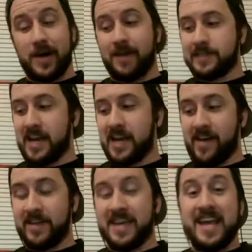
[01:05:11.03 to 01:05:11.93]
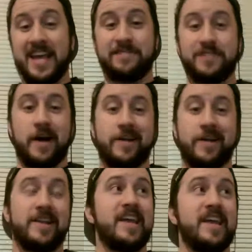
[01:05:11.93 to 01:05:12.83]
instead of having.
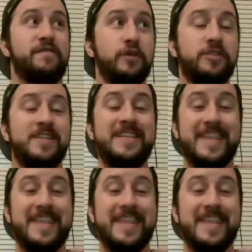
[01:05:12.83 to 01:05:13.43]
If Houston gets